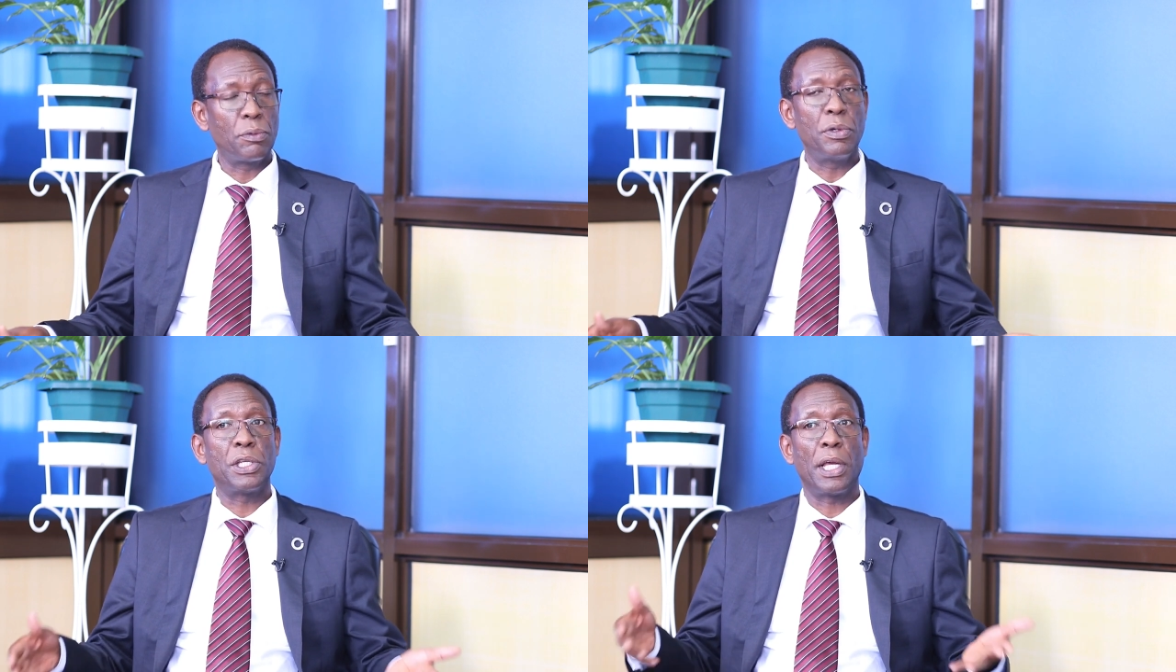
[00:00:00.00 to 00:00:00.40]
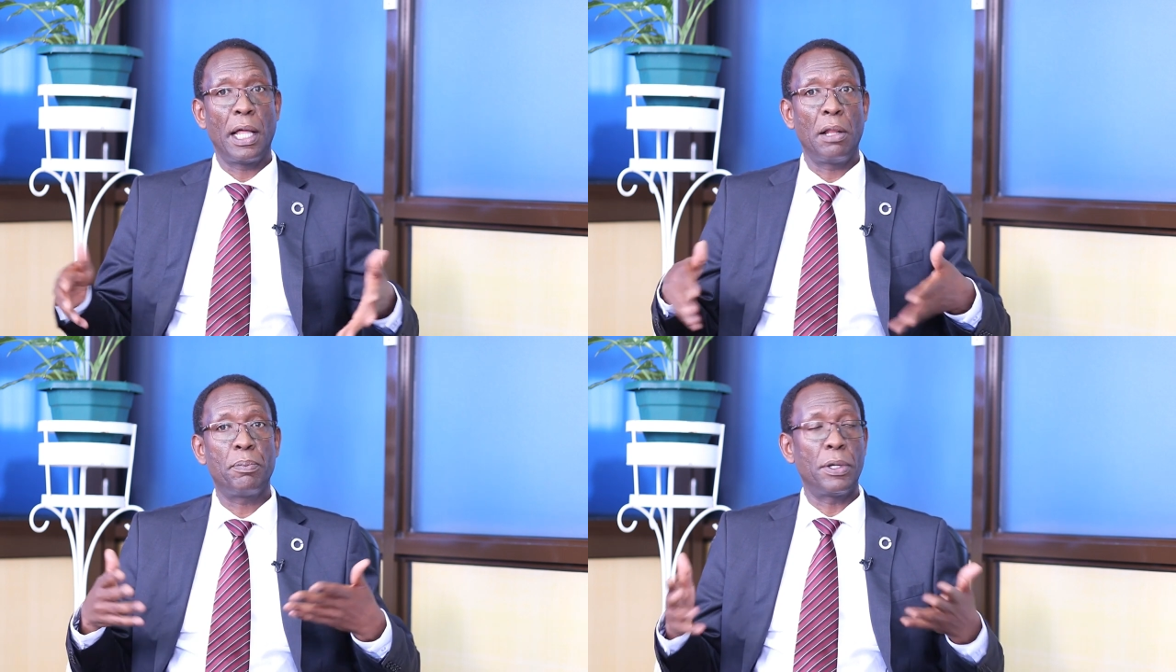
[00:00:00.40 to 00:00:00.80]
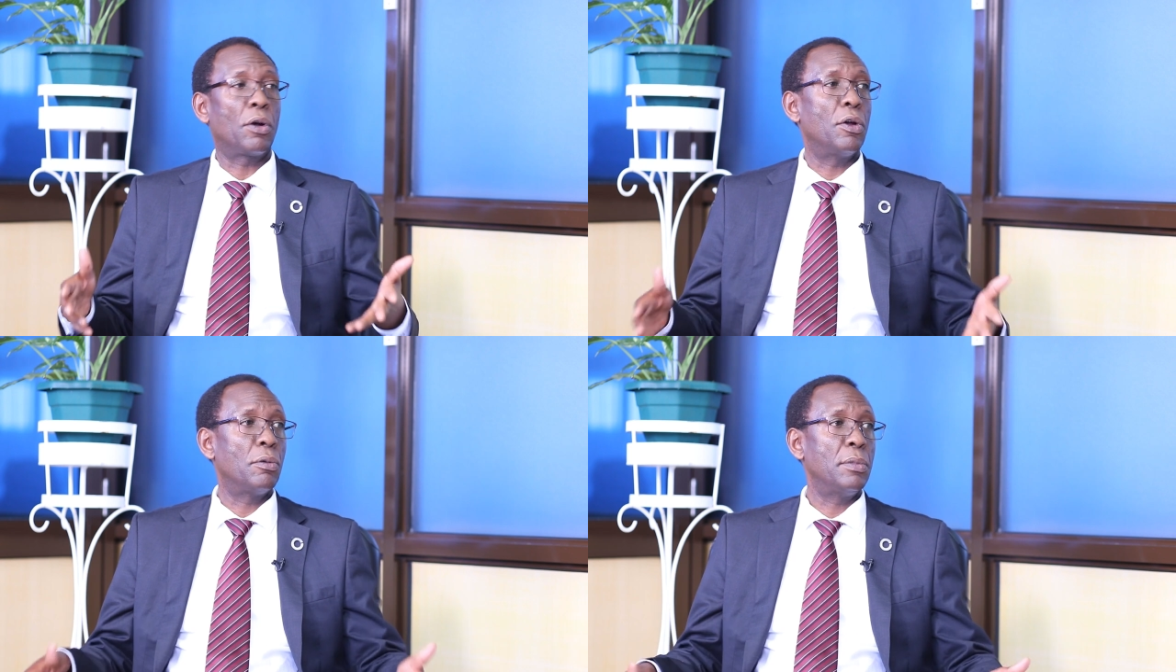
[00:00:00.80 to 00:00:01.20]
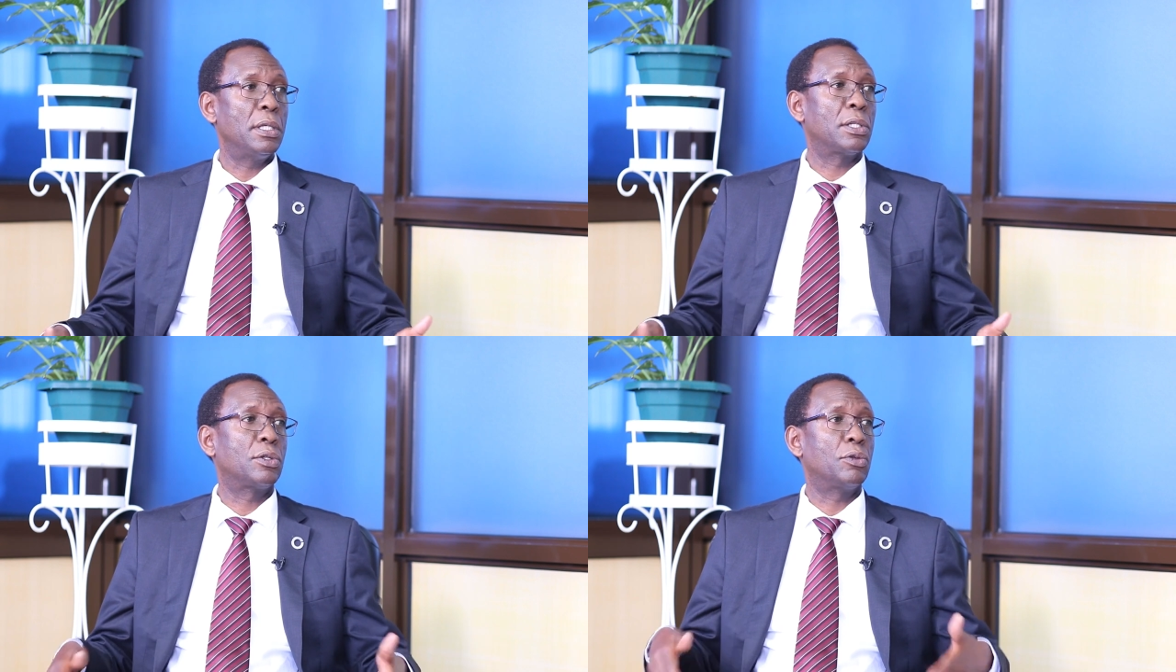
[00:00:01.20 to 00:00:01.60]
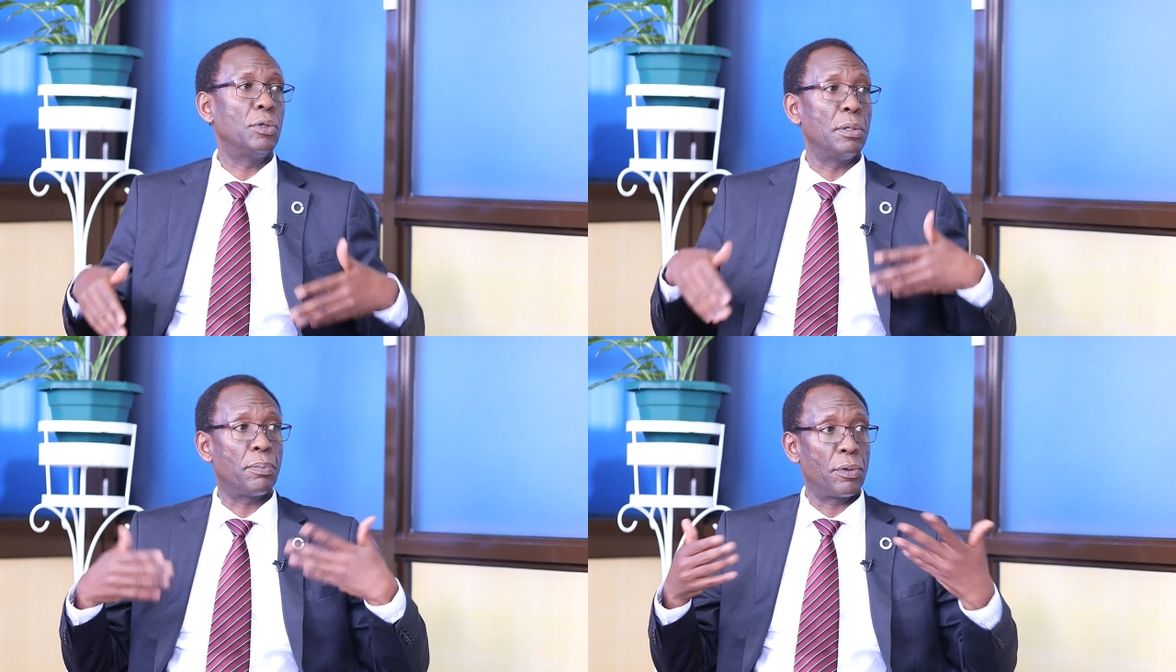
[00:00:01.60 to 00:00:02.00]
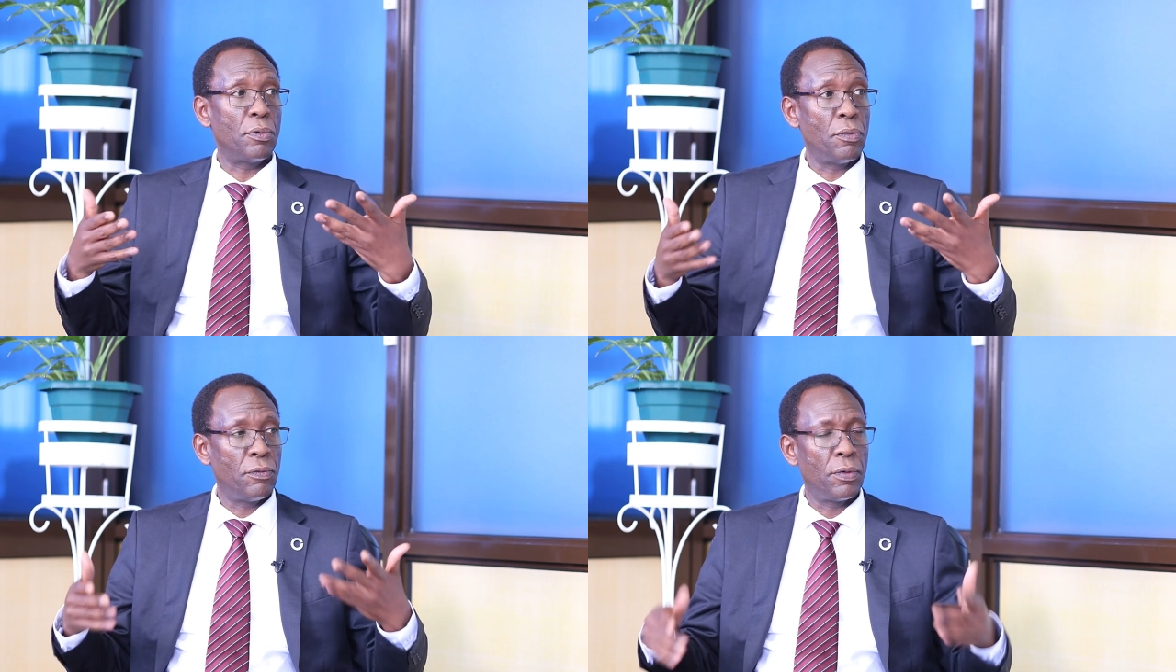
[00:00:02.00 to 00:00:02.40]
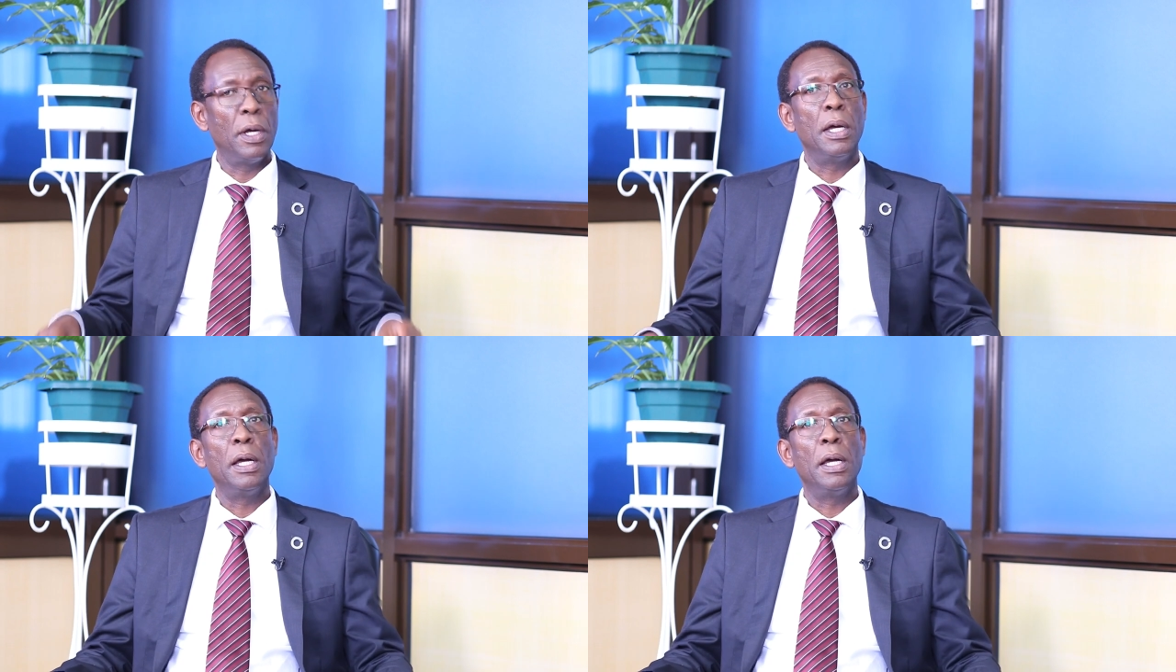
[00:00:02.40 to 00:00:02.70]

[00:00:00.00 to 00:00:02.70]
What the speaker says: which help economies to improve,